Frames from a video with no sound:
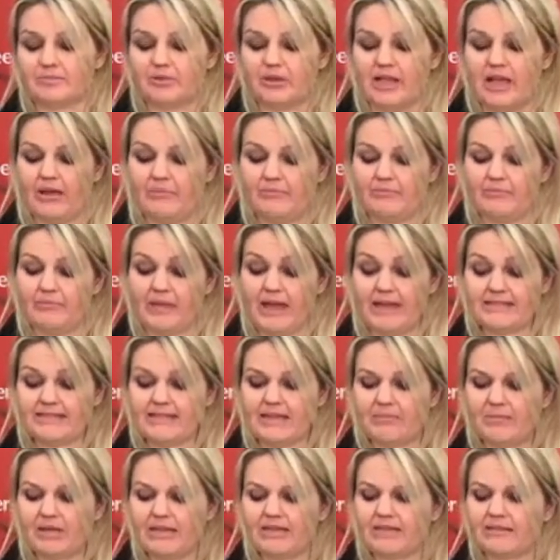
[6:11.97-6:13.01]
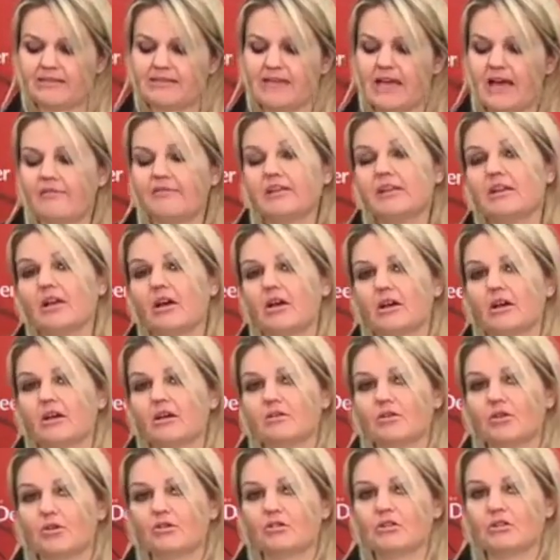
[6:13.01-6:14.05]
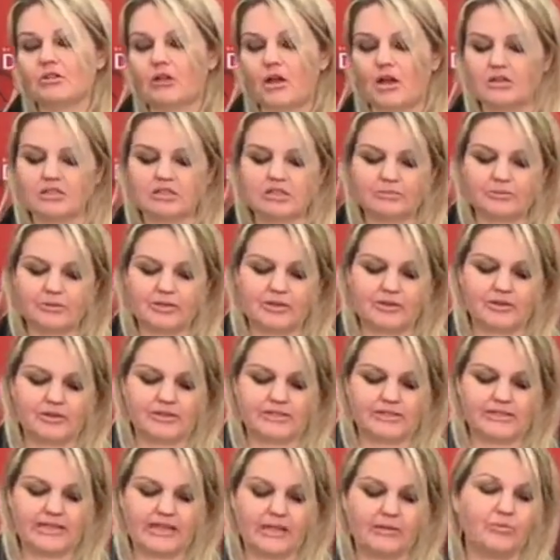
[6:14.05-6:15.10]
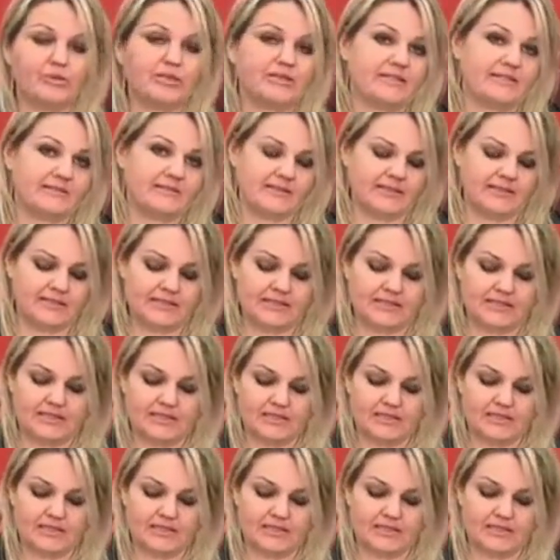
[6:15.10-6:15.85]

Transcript: pandemic is having on our local entrepreneurs and businesses.